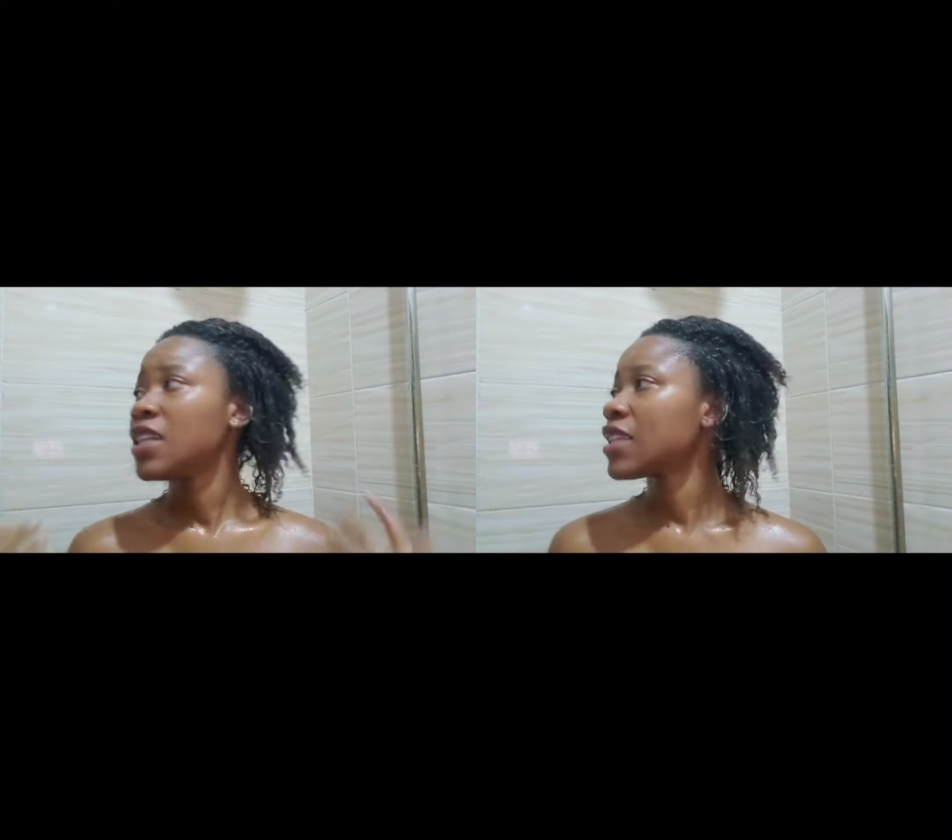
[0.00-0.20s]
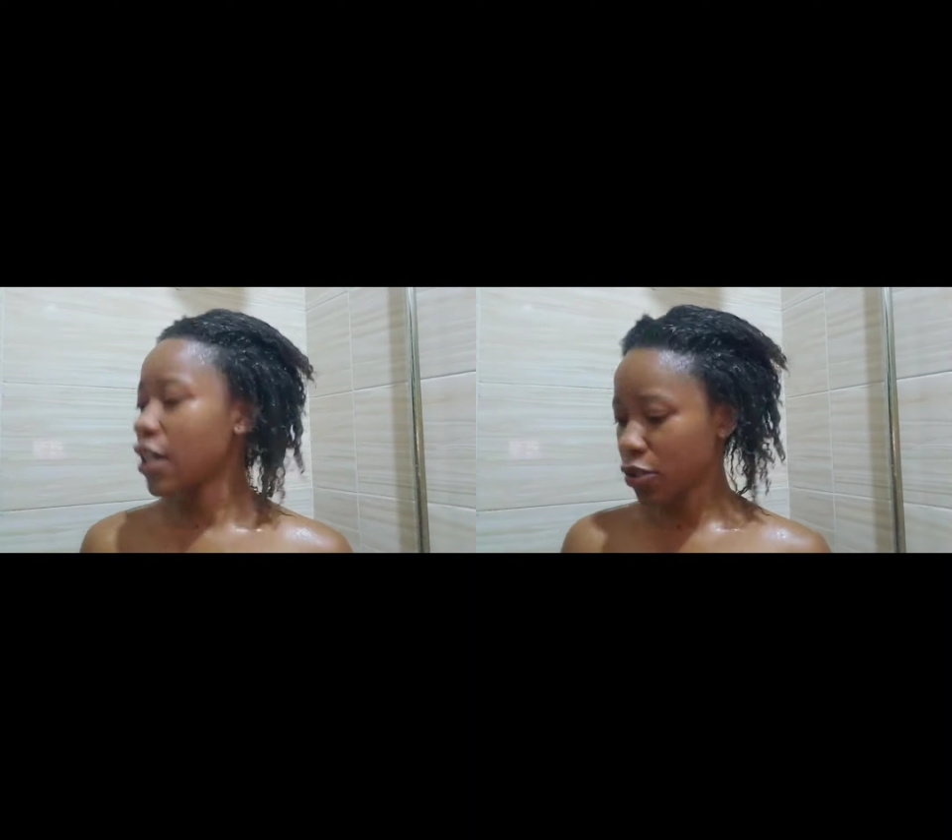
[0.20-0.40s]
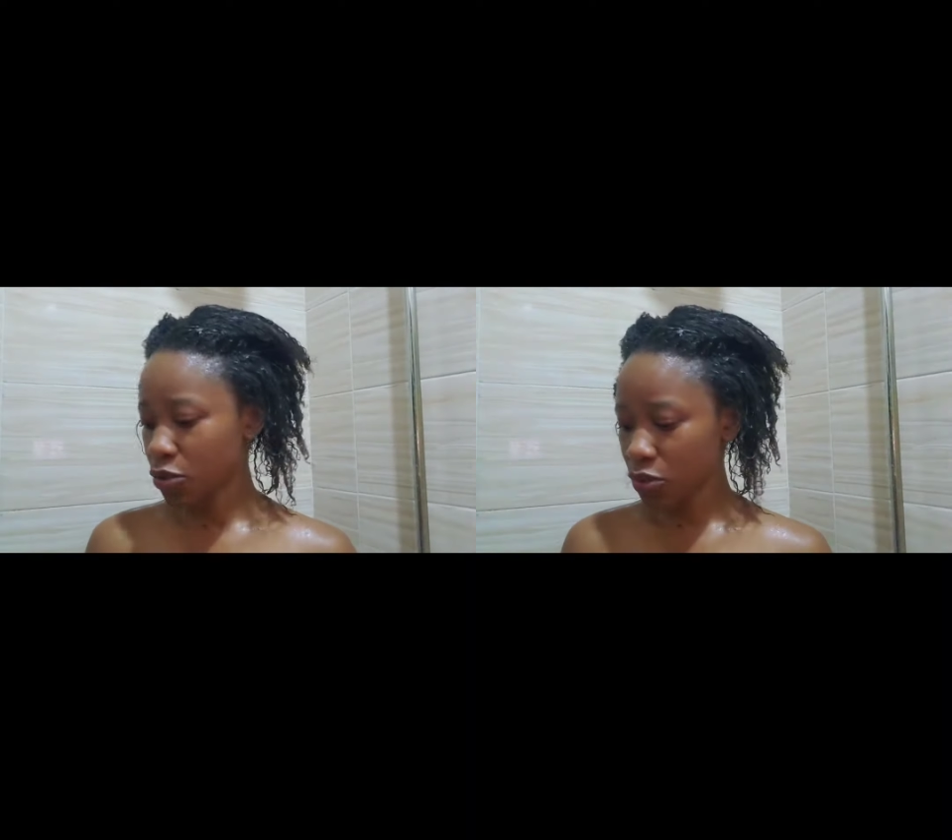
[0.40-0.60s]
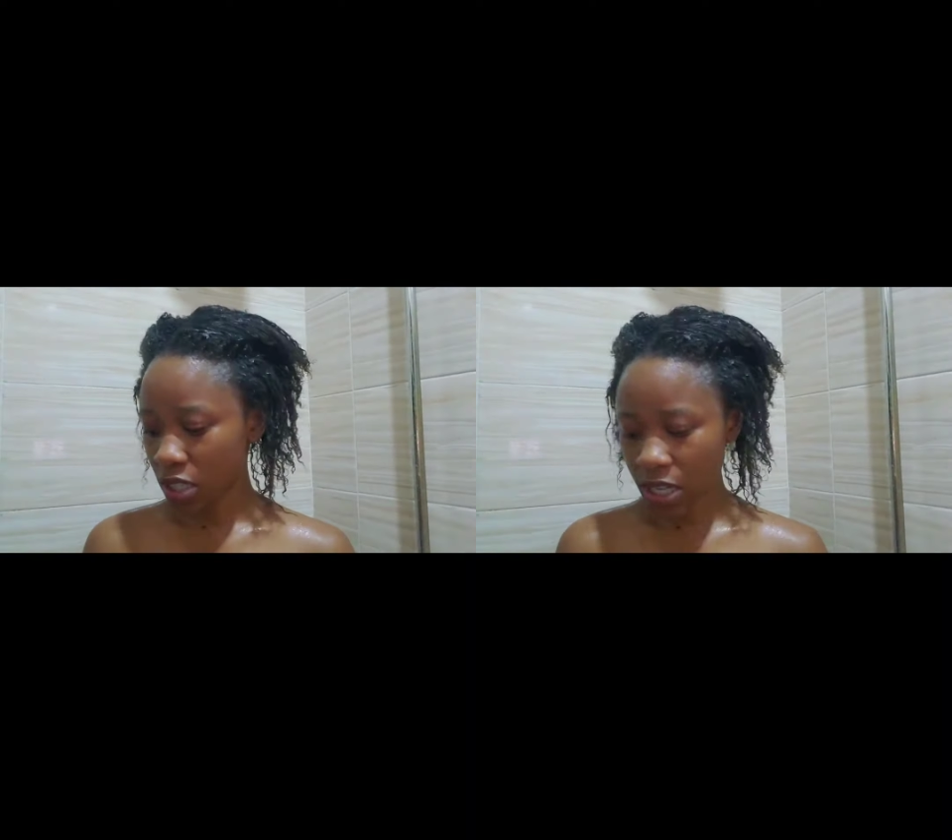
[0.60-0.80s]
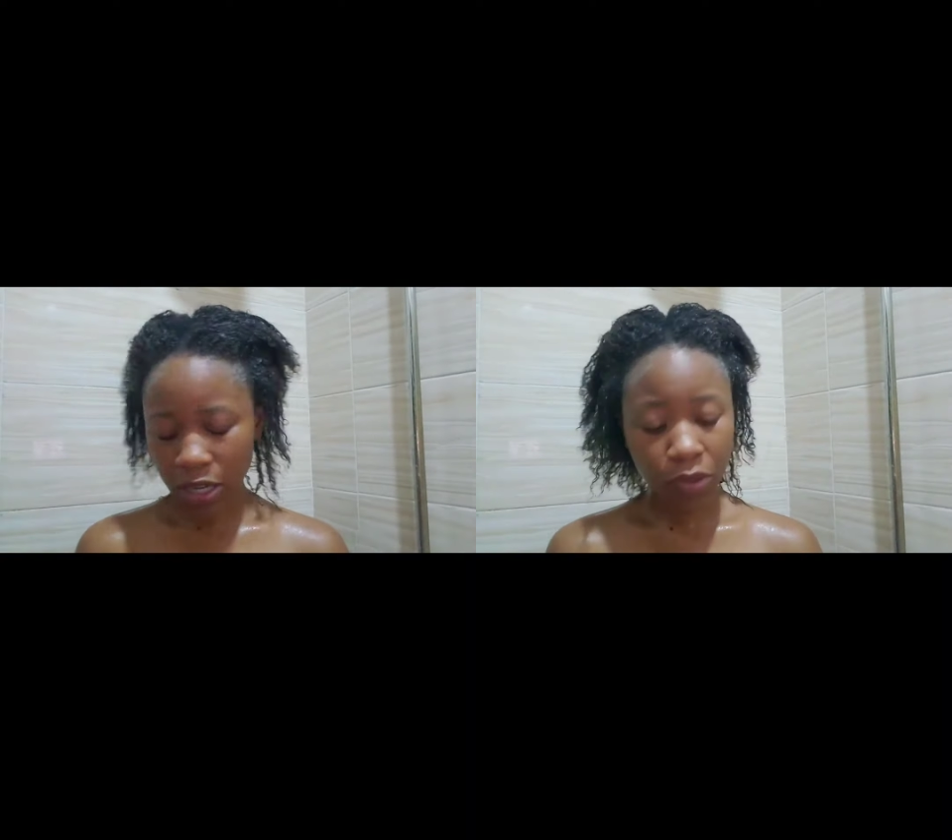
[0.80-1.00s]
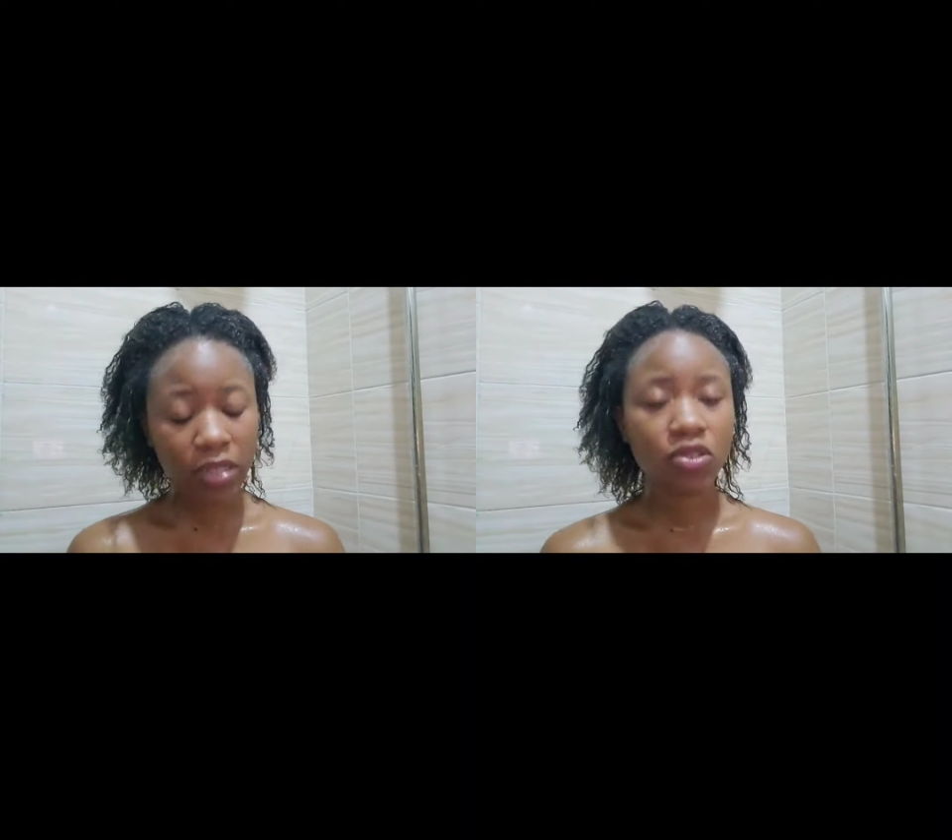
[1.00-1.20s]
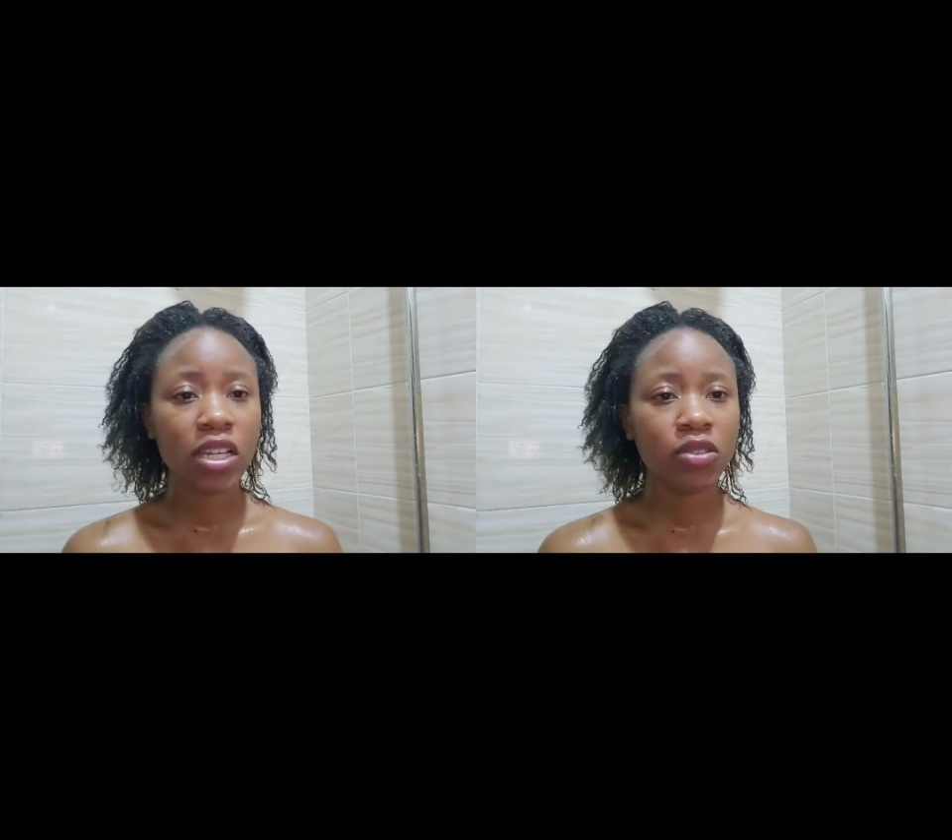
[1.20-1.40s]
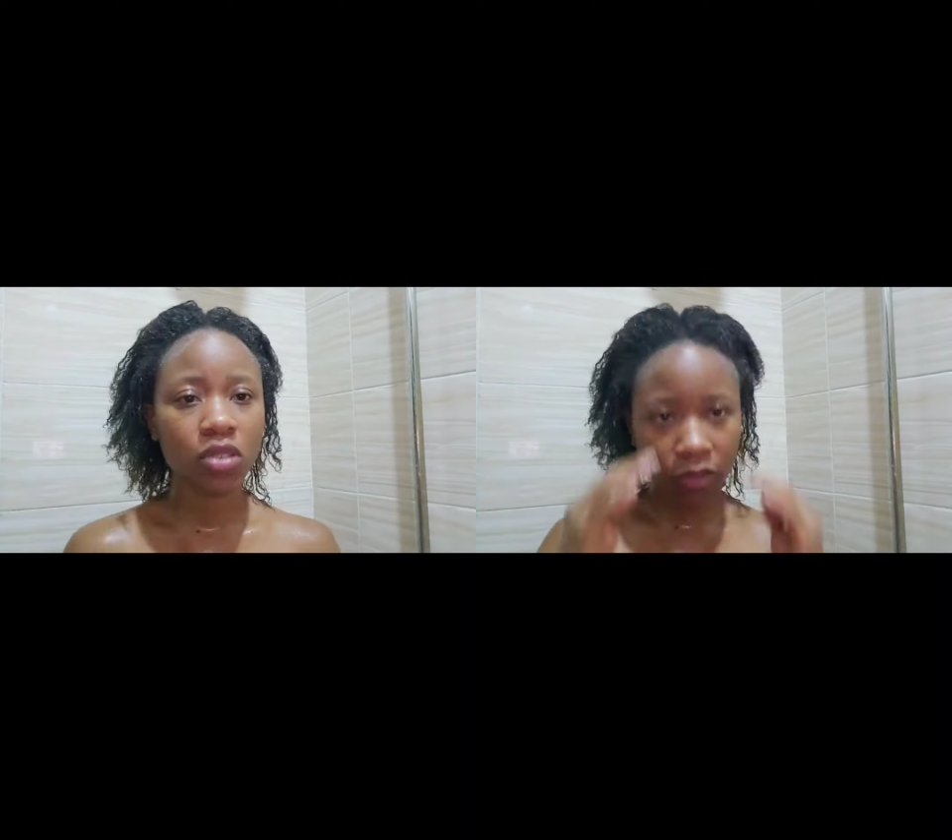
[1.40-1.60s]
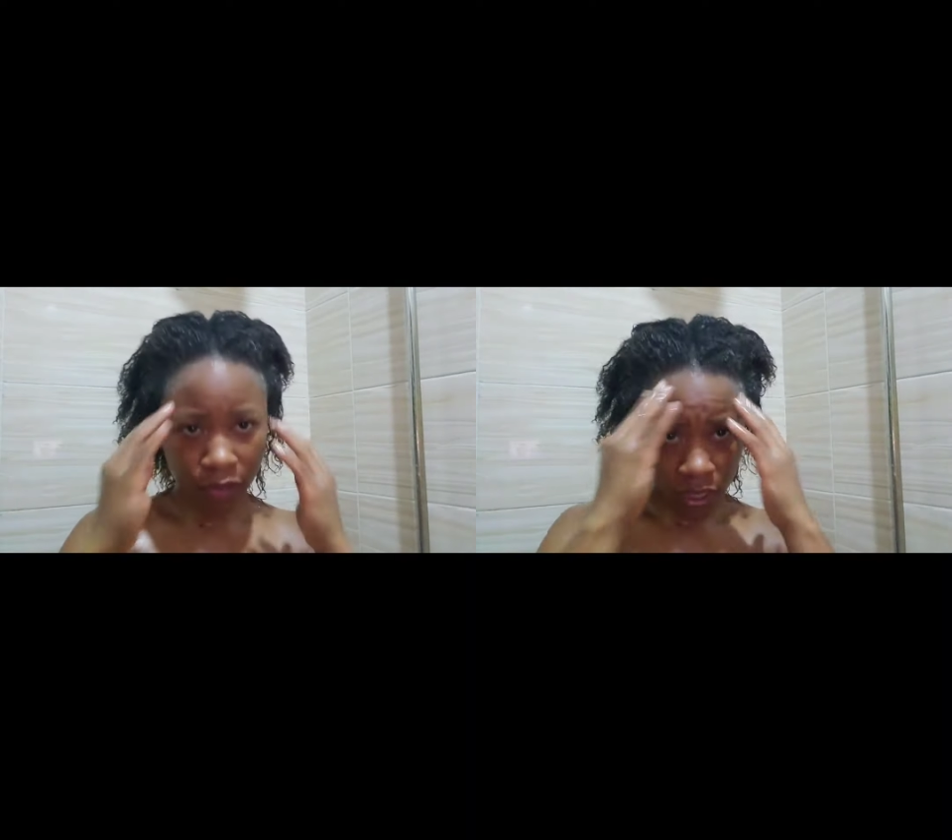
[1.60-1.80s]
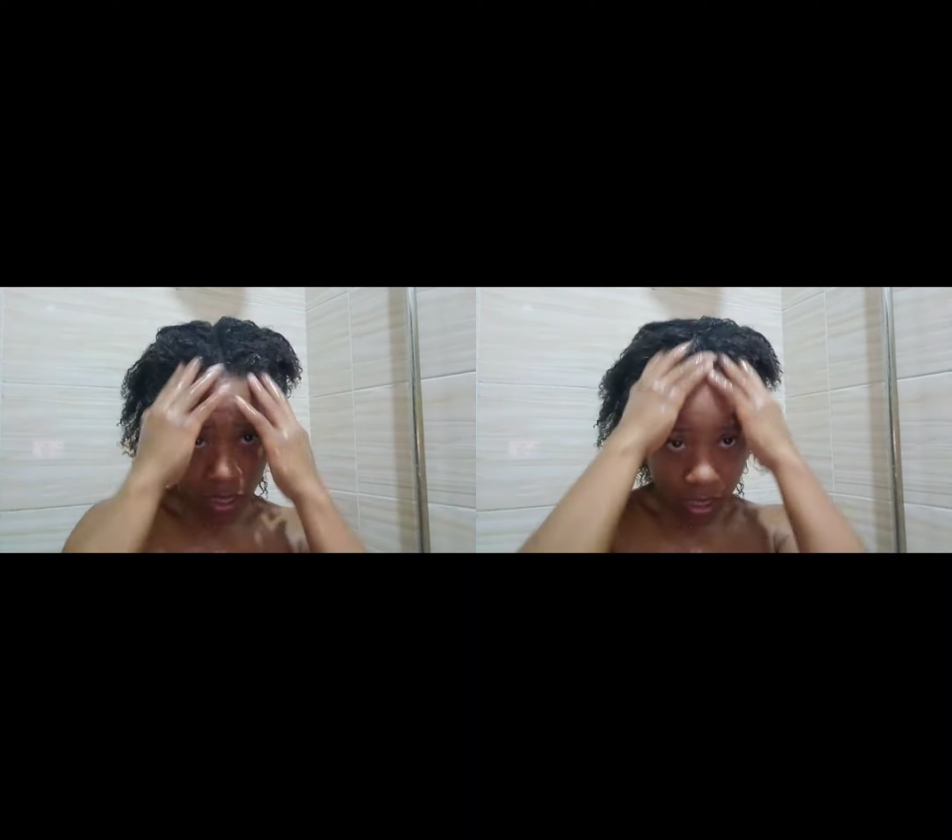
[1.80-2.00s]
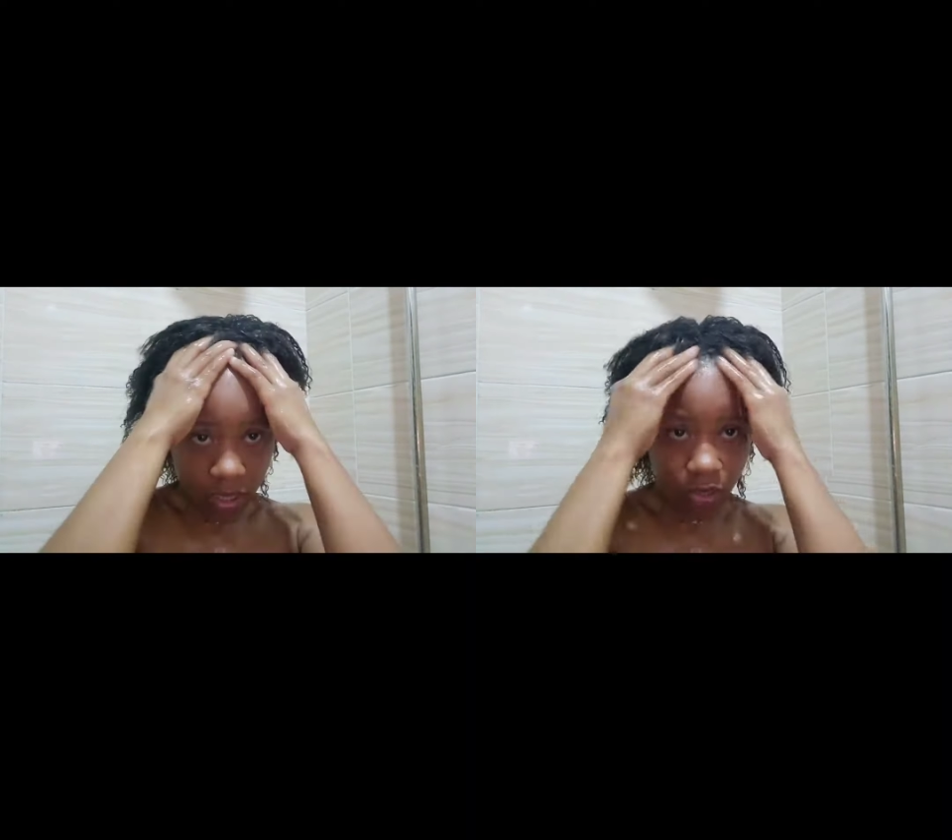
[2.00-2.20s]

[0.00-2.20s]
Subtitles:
tangle the hair, and we are trying to avoid that.